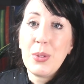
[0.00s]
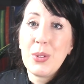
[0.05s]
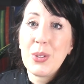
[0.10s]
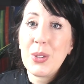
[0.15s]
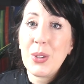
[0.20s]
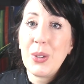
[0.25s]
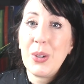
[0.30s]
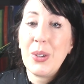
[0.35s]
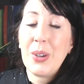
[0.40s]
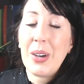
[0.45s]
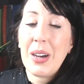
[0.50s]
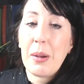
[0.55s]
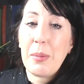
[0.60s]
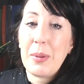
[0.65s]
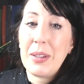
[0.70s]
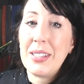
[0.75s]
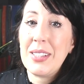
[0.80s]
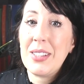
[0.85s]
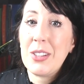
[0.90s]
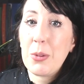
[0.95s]
so I'll
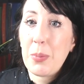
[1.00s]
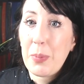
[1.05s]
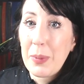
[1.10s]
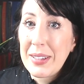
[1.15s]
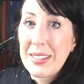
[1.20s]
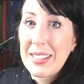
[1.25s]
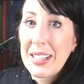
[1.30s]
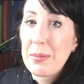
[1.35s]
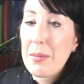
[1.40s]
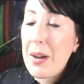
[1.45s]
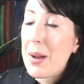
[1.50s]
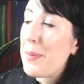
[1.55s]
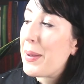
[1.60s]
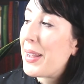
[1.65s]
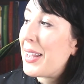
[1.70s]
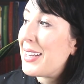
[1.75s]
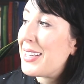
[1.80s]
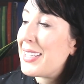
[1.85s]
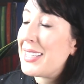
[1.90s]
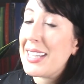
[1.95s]
be submitting my
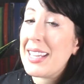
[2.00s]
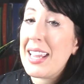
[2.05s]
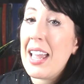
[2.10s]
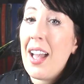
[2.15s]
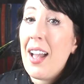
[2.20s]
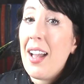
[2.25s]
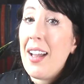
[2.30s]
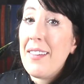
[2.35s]
PhD,